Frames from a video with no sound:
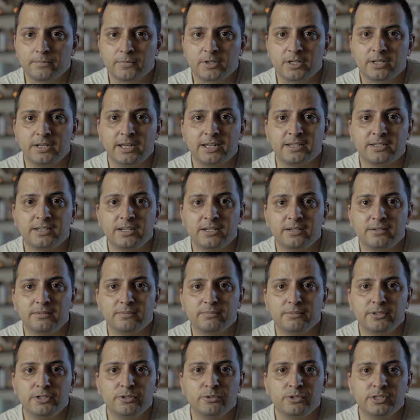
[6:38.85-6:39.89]
connected
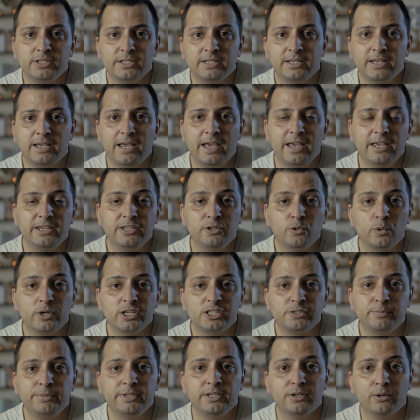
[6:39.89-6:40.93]
using a
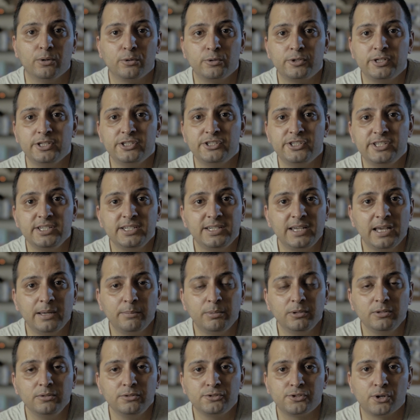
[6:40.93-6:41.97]
USB OTG
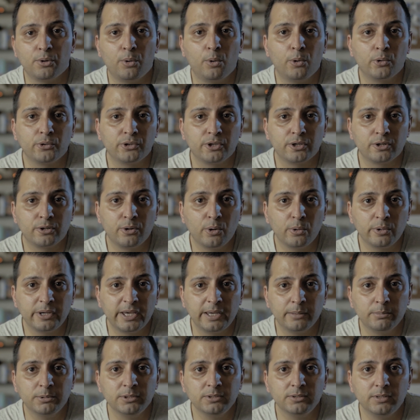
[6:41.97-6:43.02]
cable, so on-the-go
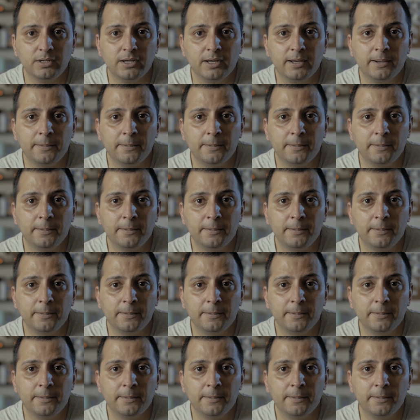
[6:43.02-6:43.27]
cable,